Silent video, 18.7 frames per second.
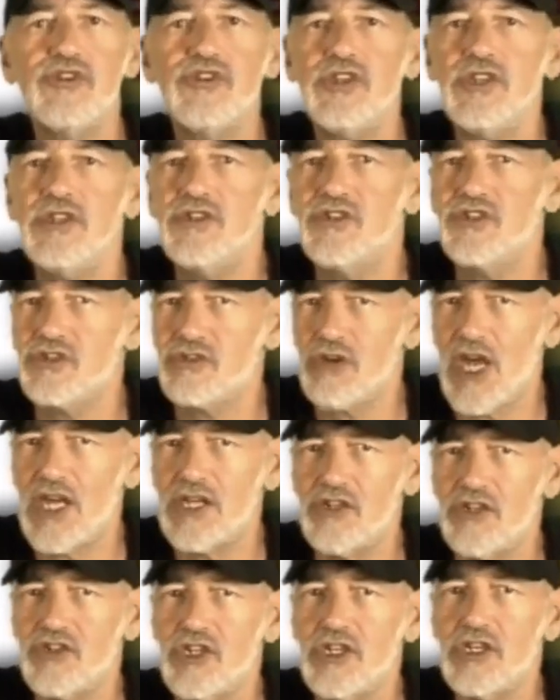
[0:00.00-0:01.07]
see in
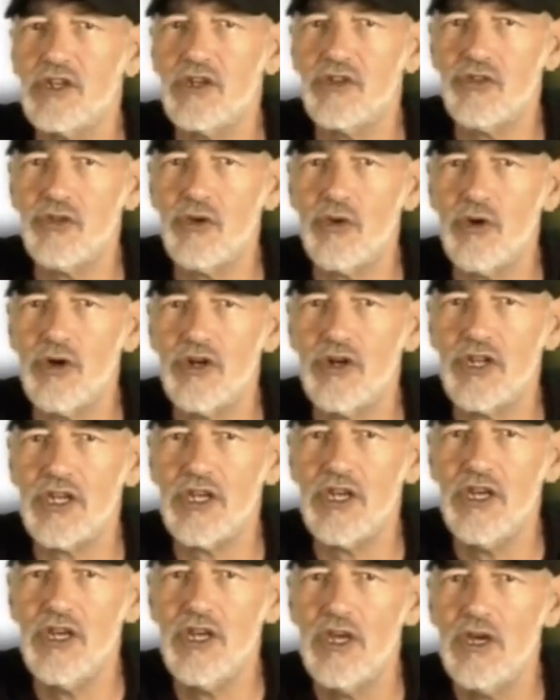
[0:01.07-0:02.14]
strategy and authority,